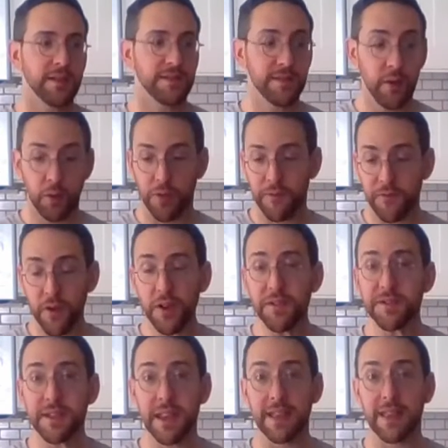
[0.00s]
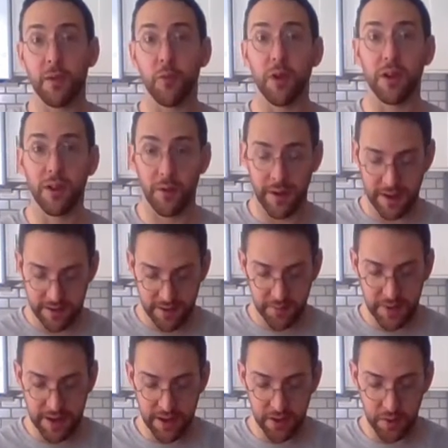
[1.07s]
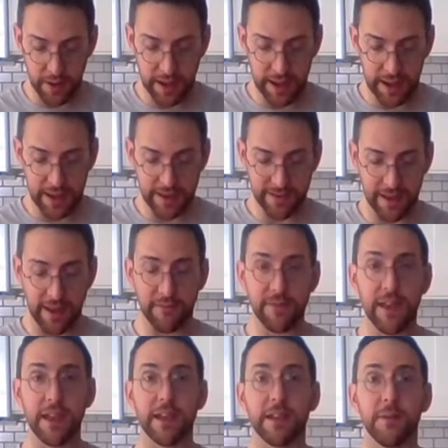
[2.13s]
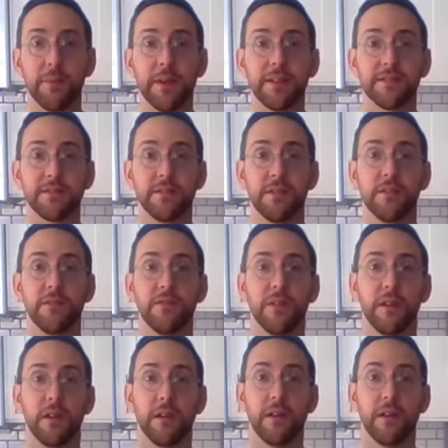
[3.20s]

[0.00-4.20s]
So the first thing that we're going to be doing is I've taken a piece of